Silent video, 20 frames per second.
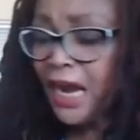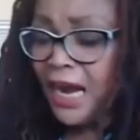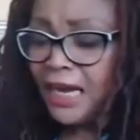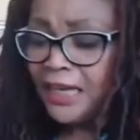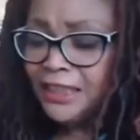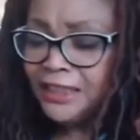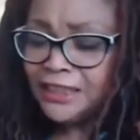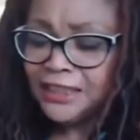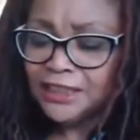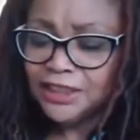
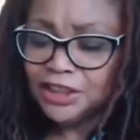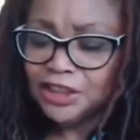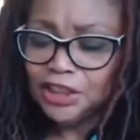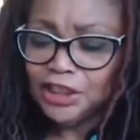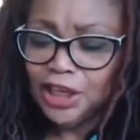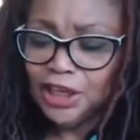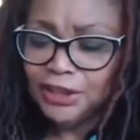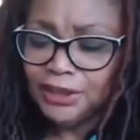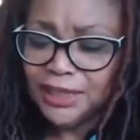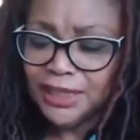And it's, you
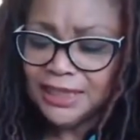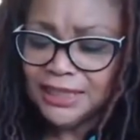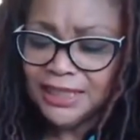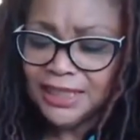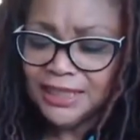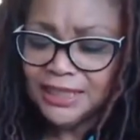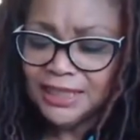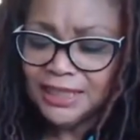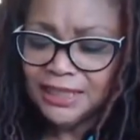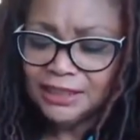know, this
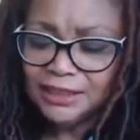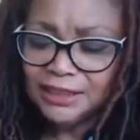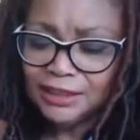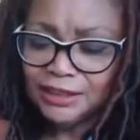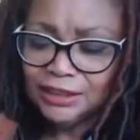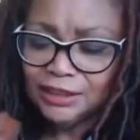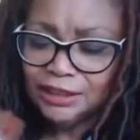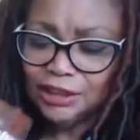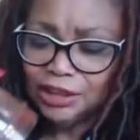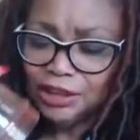isn't
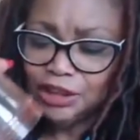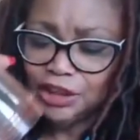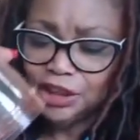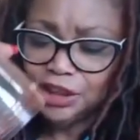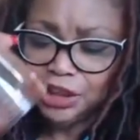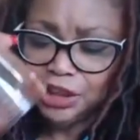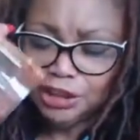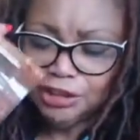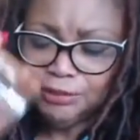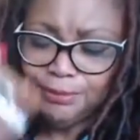
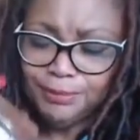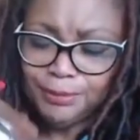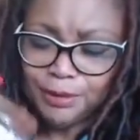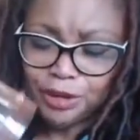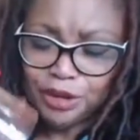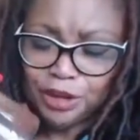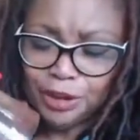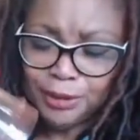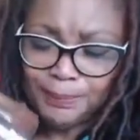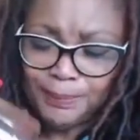
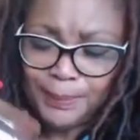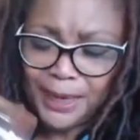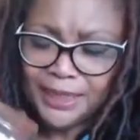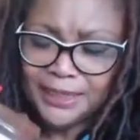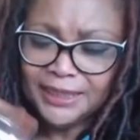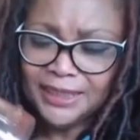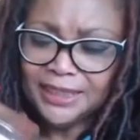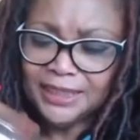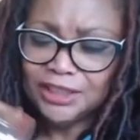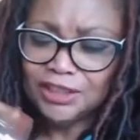sugar
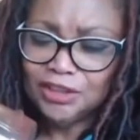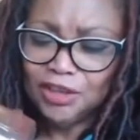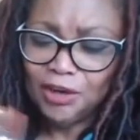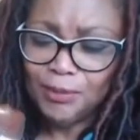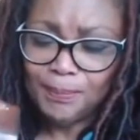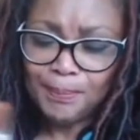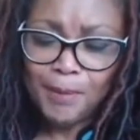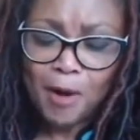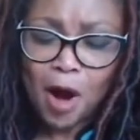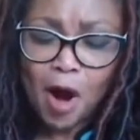based. It's
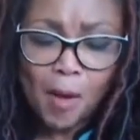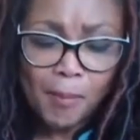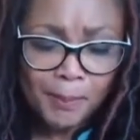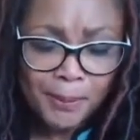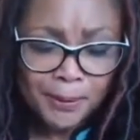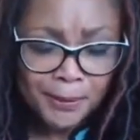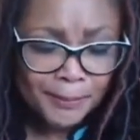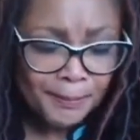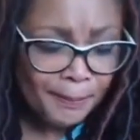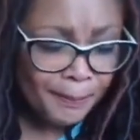not
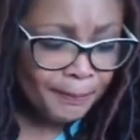pop.